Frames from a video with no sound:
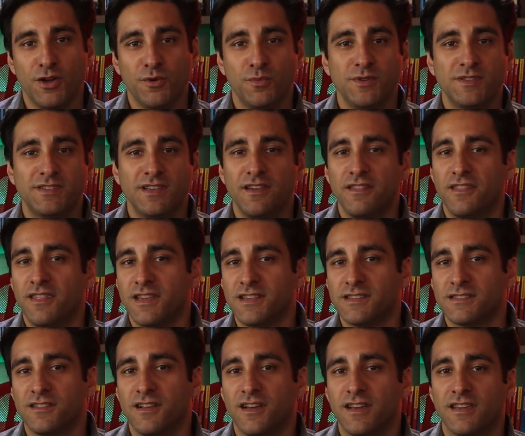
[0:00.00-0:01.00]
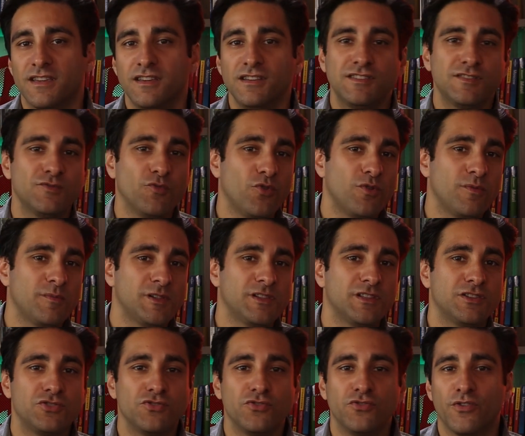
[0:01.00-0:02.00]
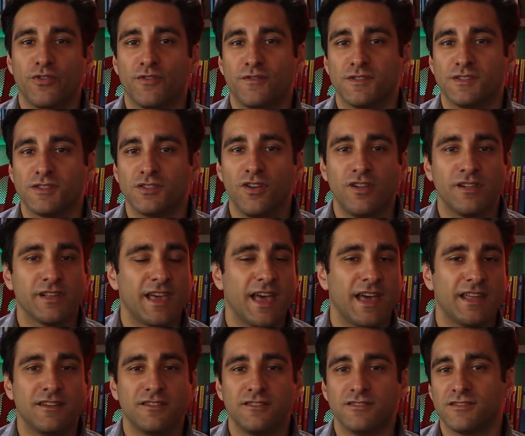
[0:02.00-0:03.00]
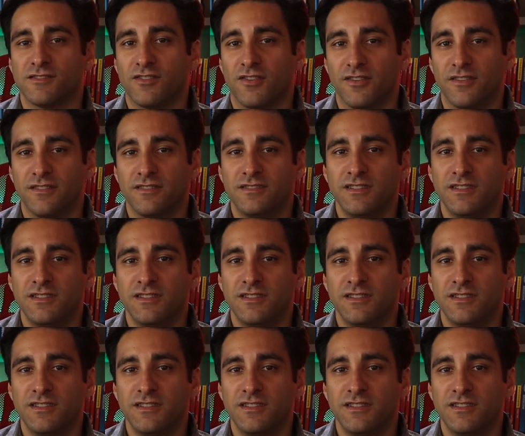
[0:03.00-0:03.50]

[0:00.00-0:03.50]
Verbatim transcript: We say things like, it's normal that you're nervous, all candidates are,